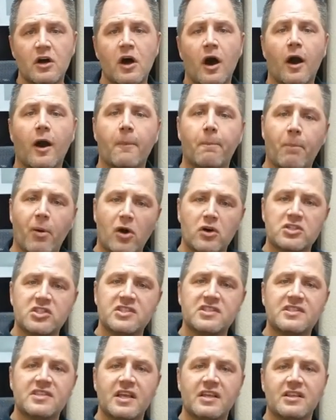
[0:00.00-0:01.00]
are
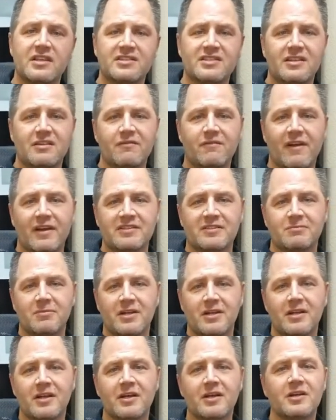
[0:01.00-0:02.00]
purchasing this
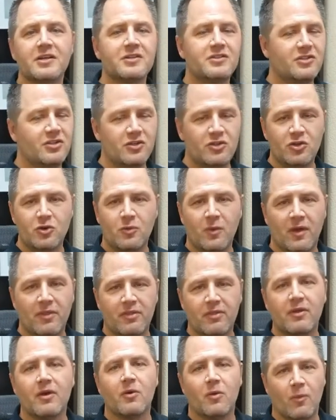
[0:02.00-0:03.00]
investment to do with
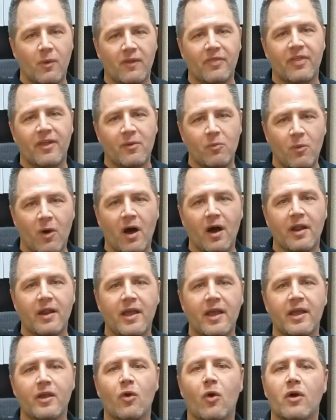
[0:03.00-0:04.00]
what they want
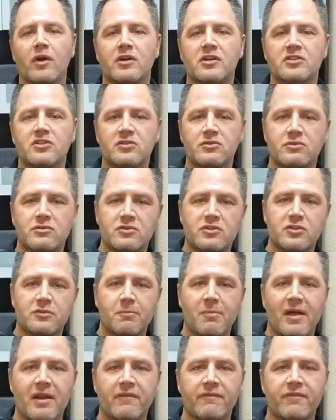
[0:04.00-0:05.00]
in order to, to
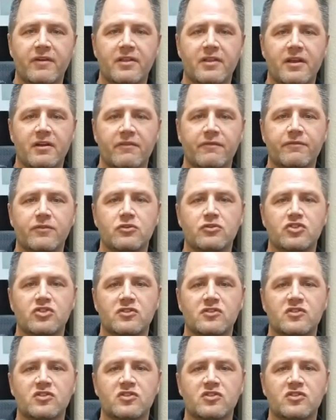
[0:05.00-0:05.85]
benefit their future.